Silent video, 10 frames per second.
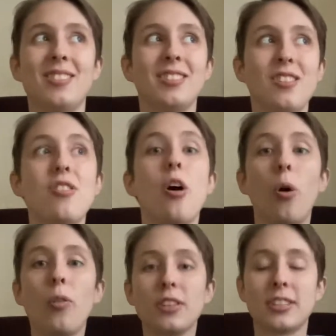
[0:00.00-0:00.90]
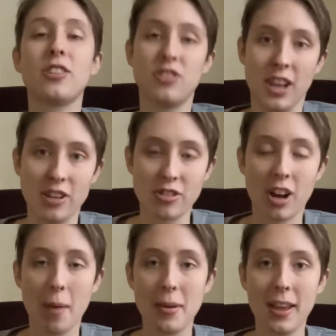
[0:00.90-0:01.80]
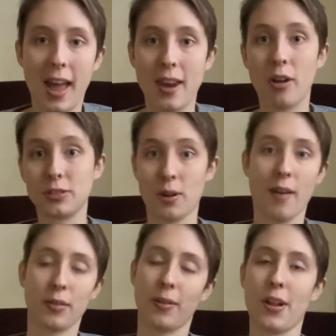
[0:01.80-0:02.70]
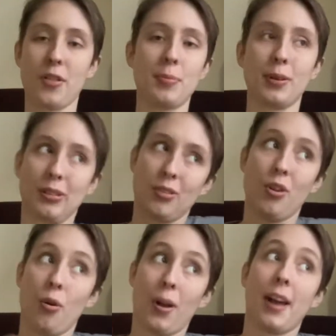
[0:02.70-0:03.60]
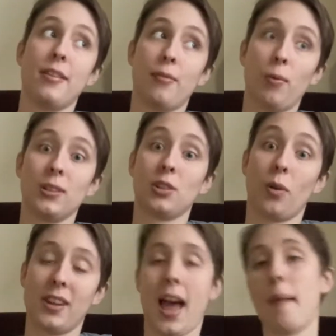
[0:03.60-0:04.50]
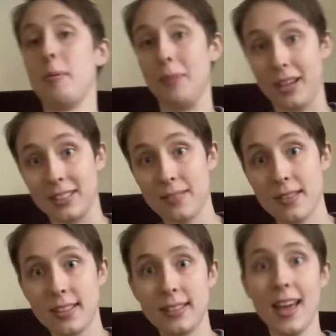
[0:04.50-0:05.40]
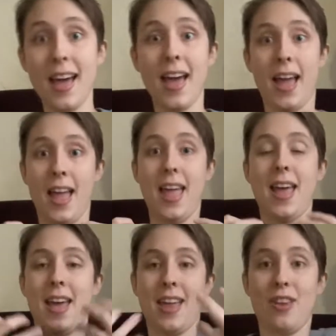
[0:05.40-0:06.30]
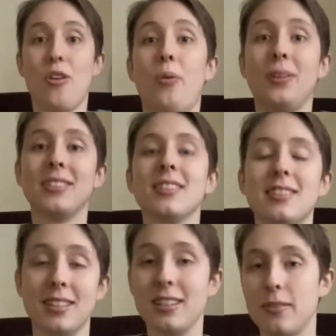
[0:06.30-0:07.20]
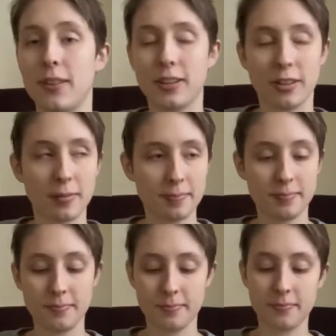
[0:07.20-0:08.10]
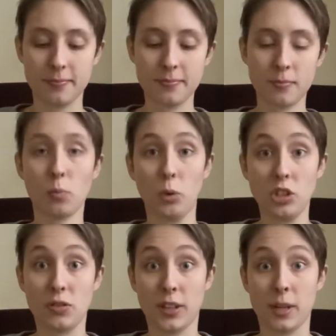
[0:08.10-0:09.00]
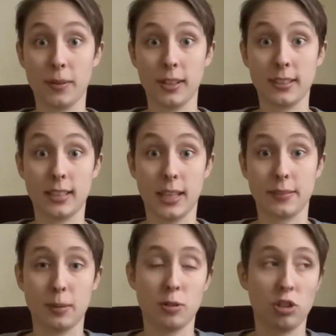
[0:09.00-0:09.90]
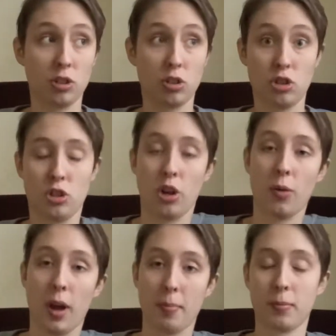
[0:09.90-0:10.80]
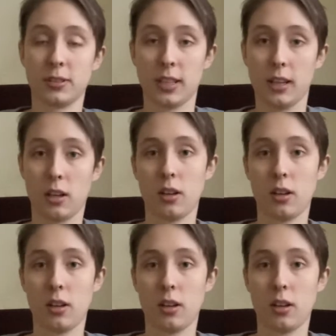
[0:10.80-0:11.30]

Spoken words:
know there's such danger coming, and also having read other books, know kind of what's going to happen because of this, and no one's listening to Victor. Which is very realistic. If someone just showed up and was like,